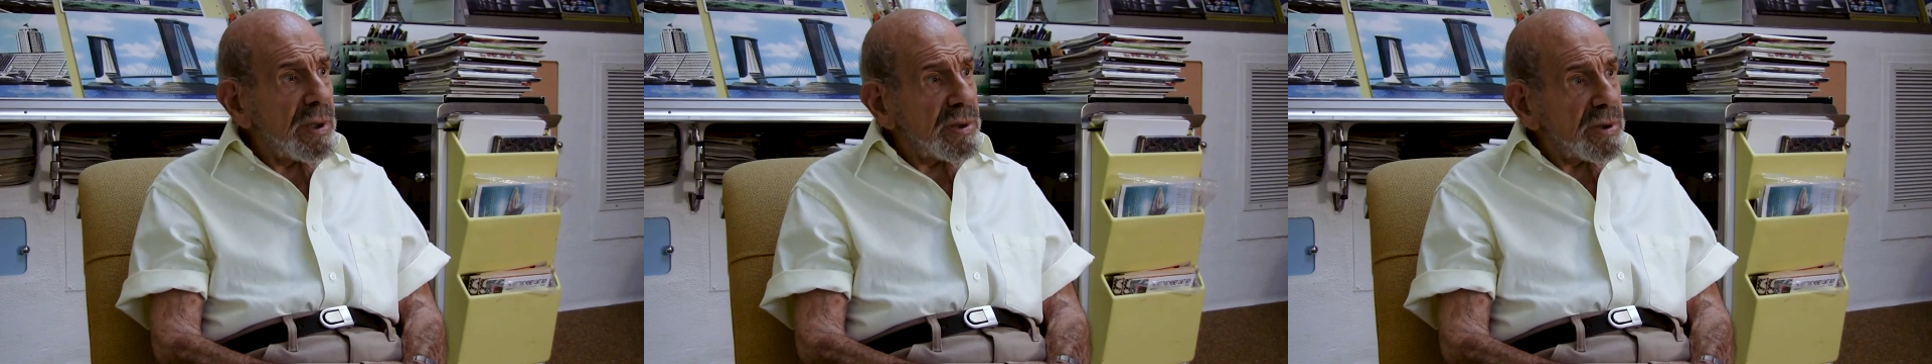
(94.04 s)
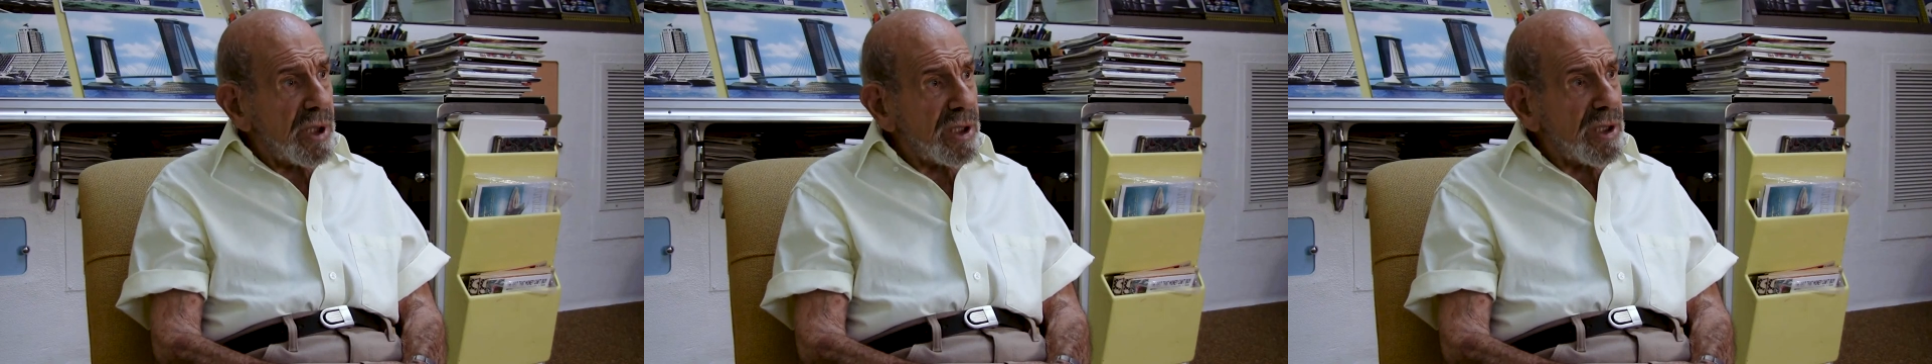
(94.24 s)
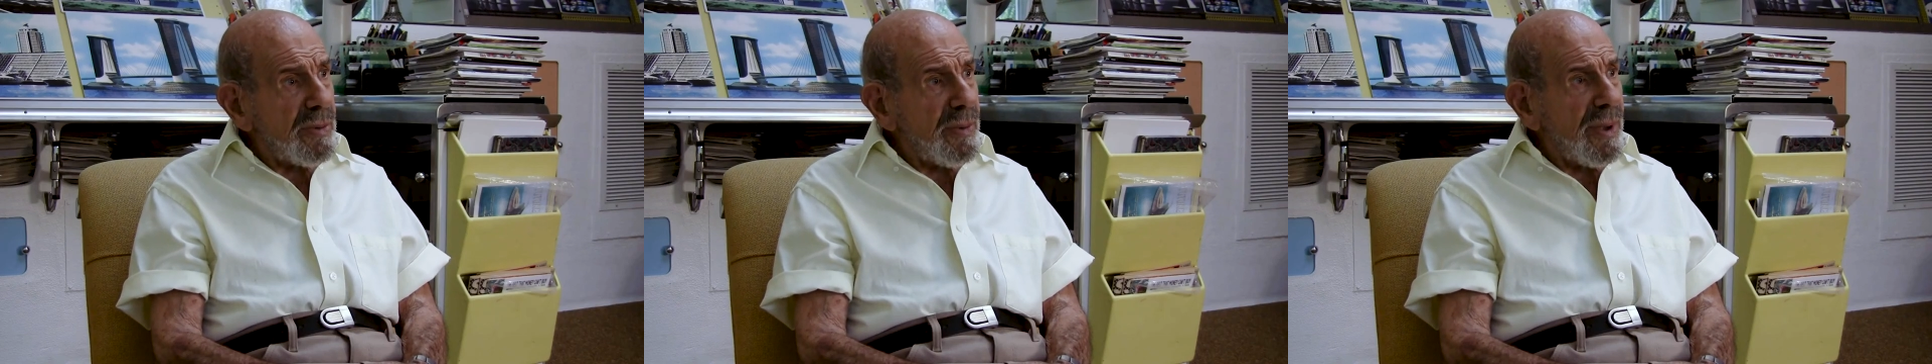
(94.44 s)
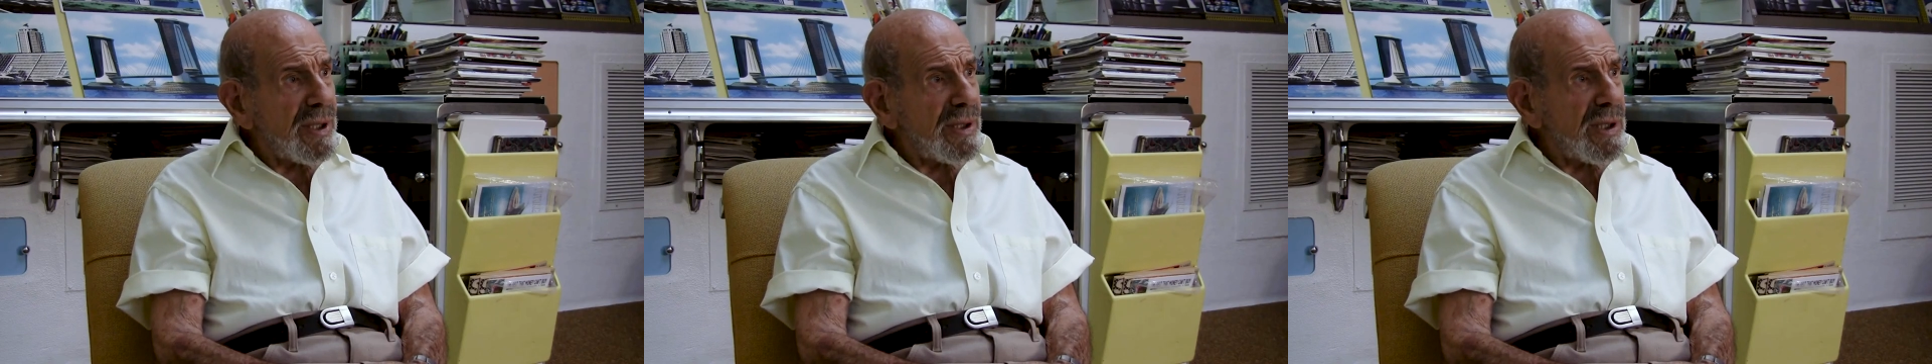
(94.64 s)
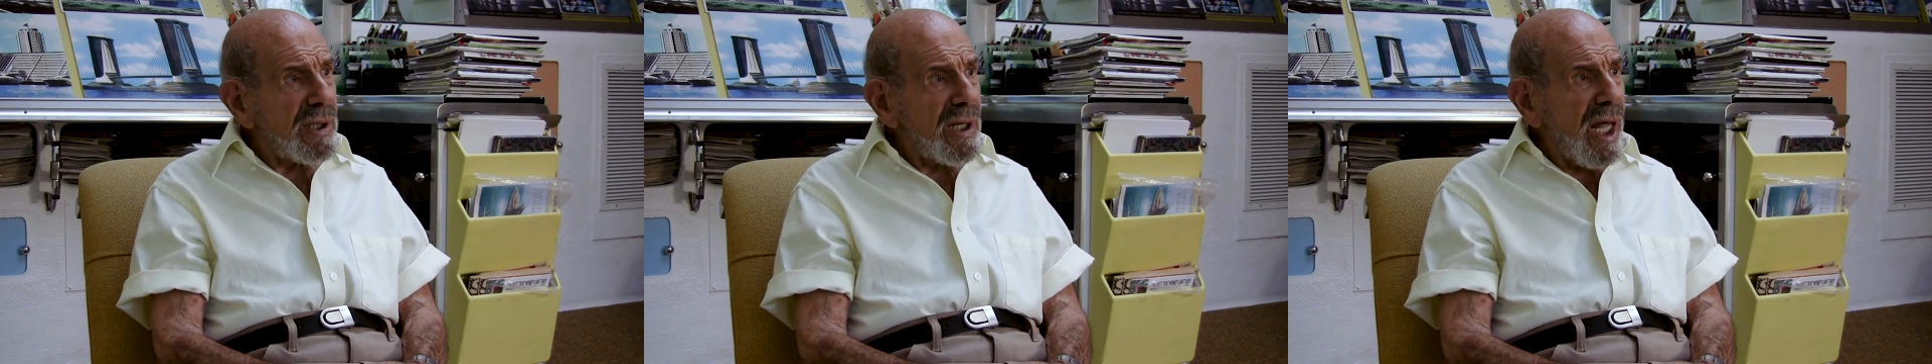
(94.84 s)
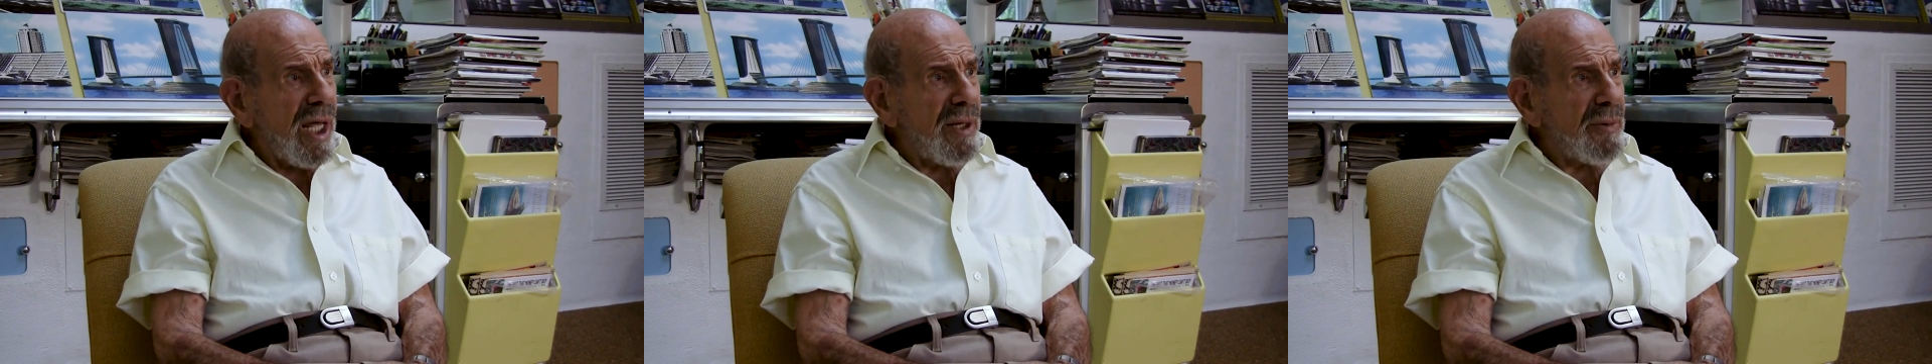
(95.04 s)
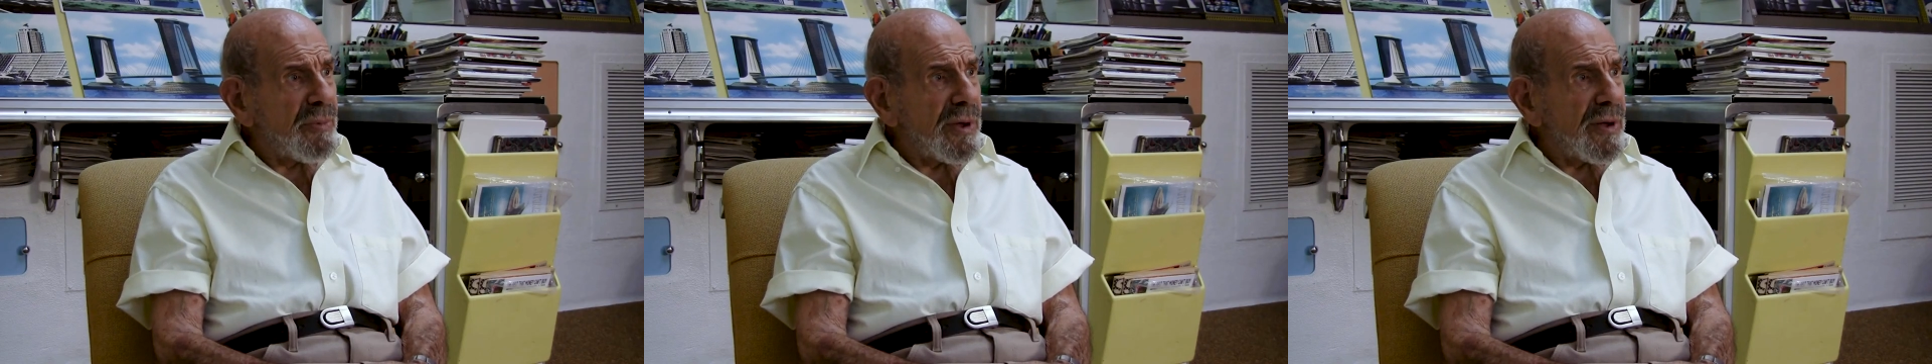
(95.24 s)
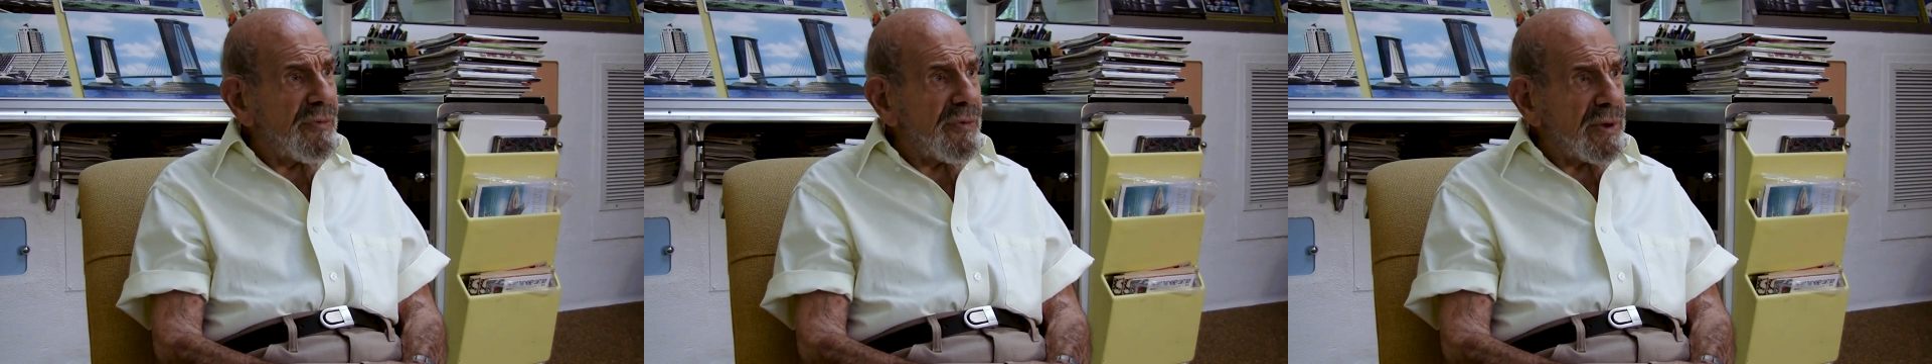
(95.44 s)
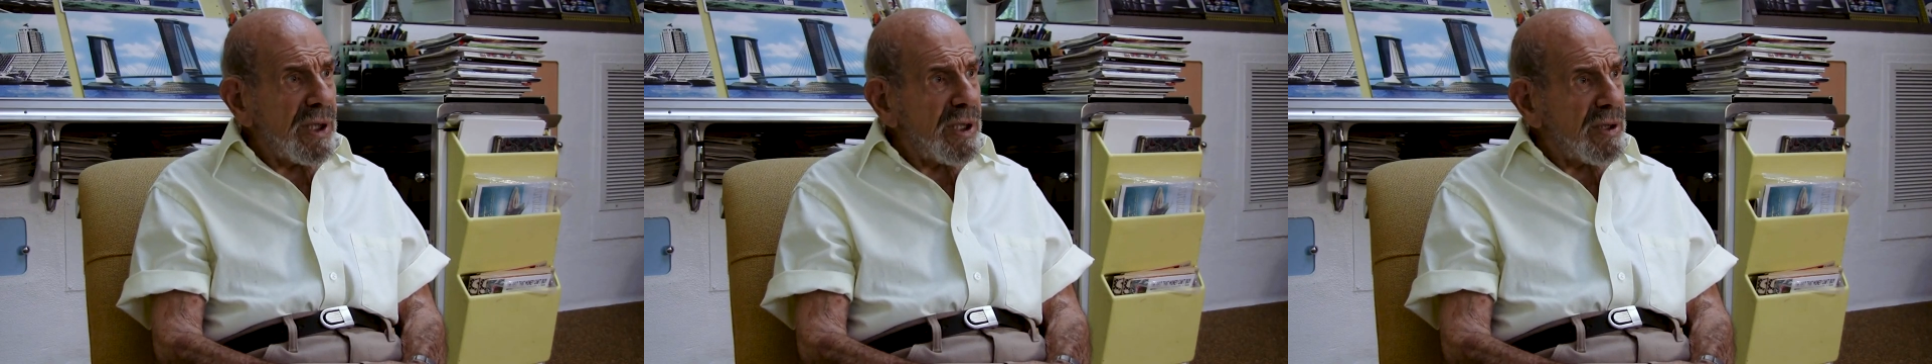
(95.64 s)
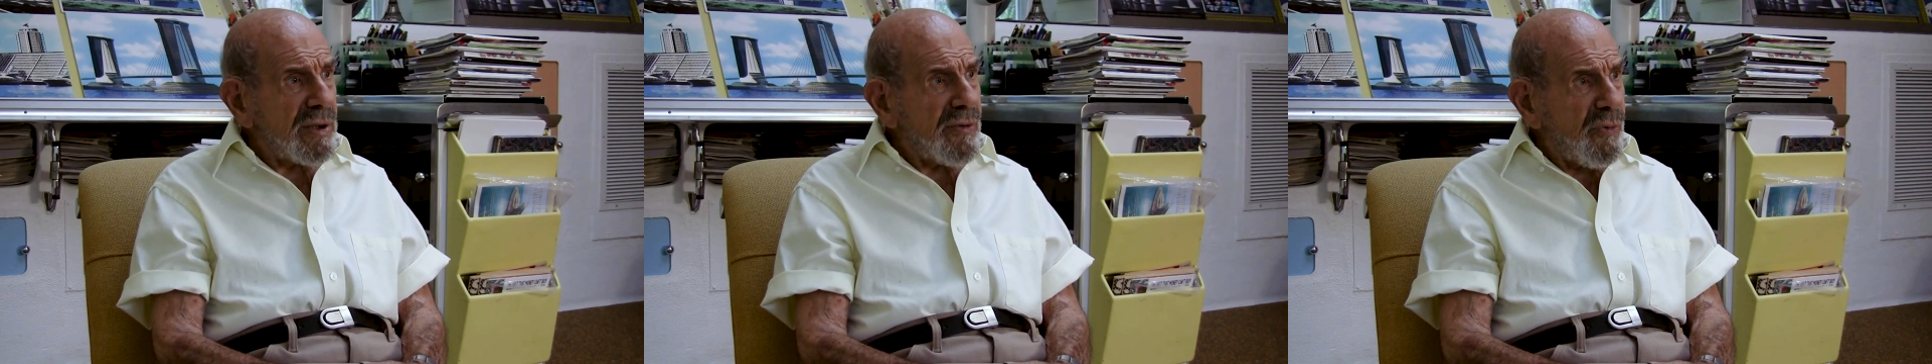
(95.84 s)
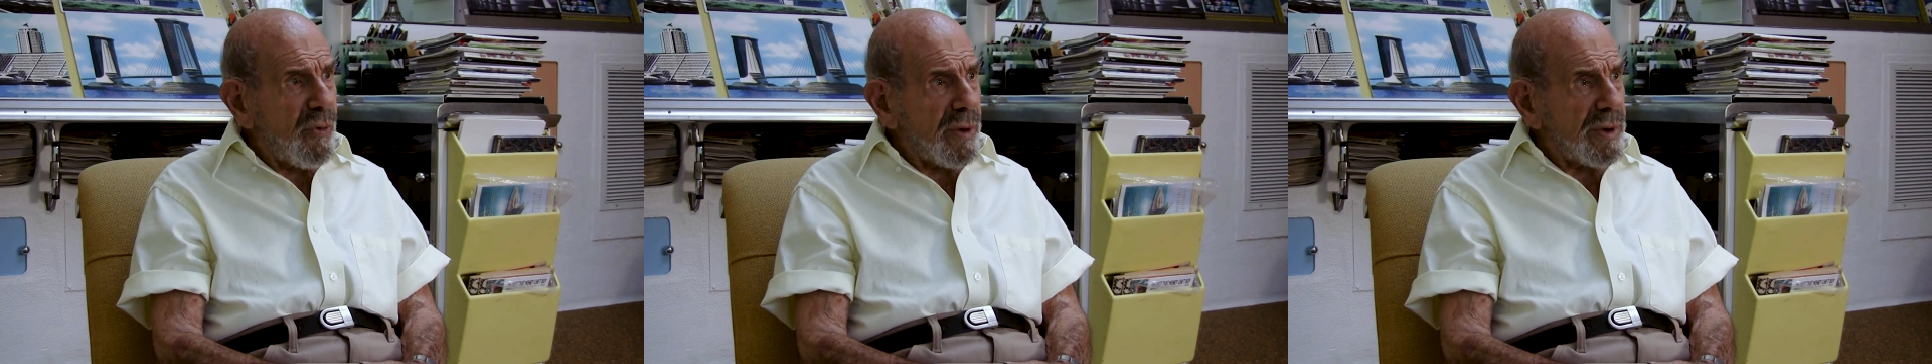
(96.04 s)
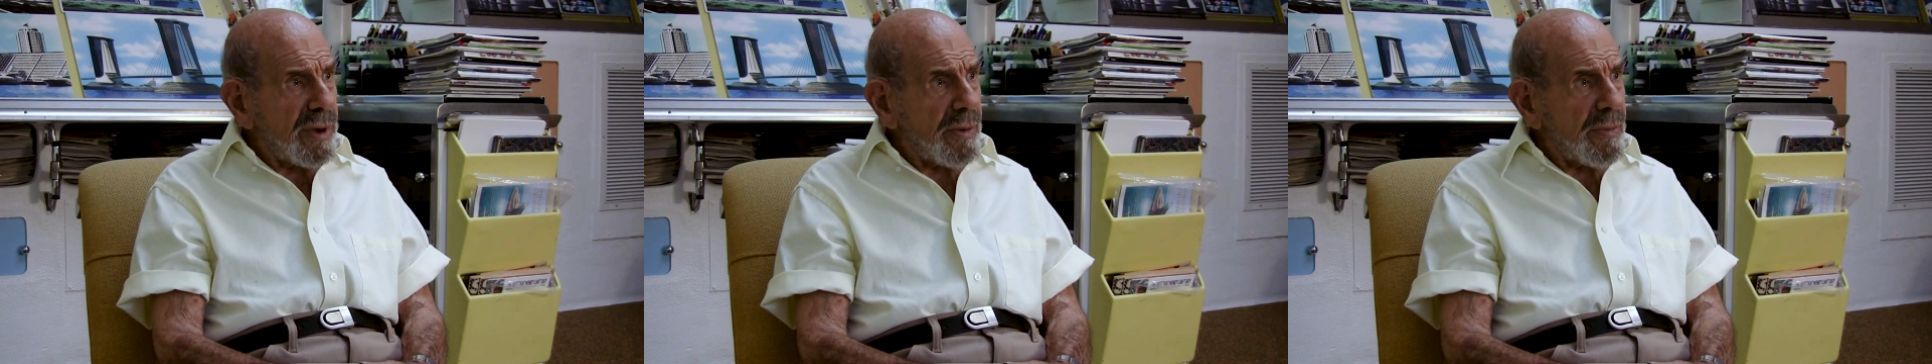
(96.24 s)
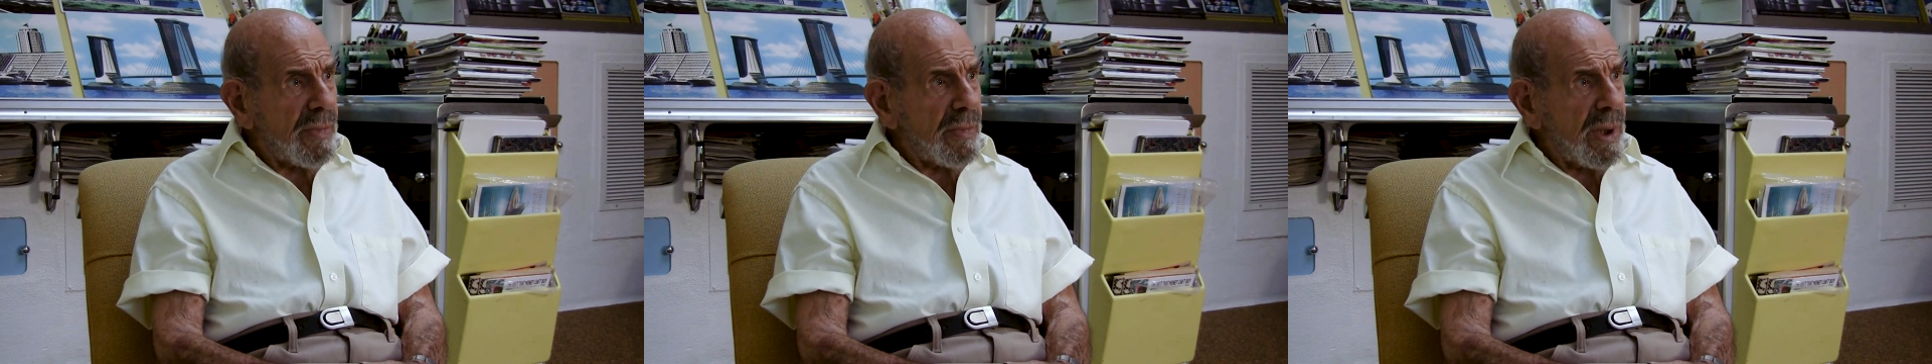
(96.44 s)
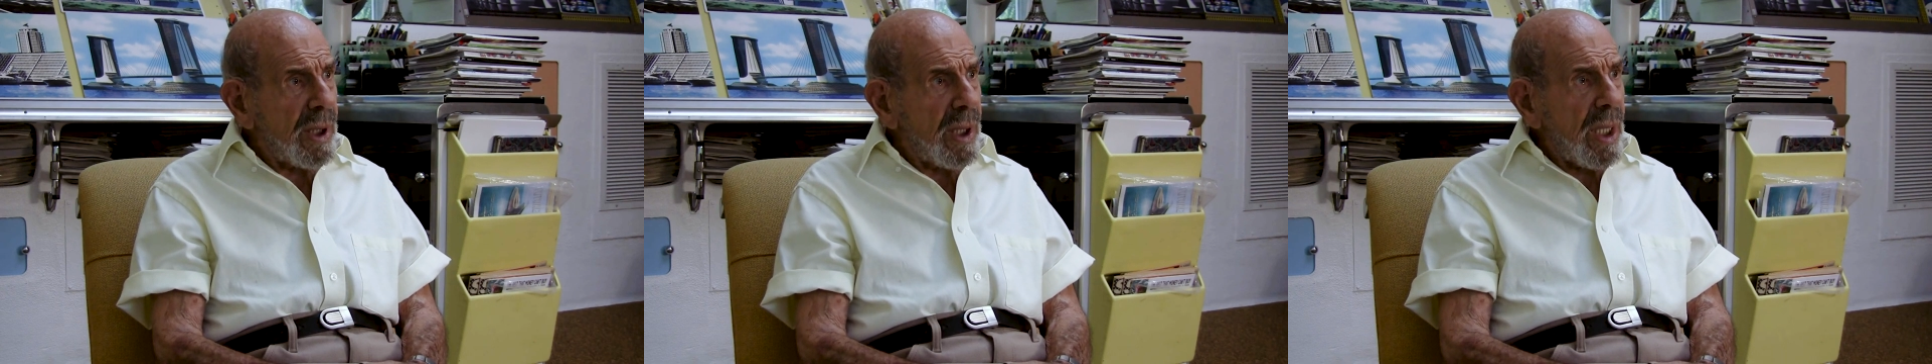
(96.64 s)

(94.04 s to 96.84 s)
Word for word: Check them out of the library if you can't afford them,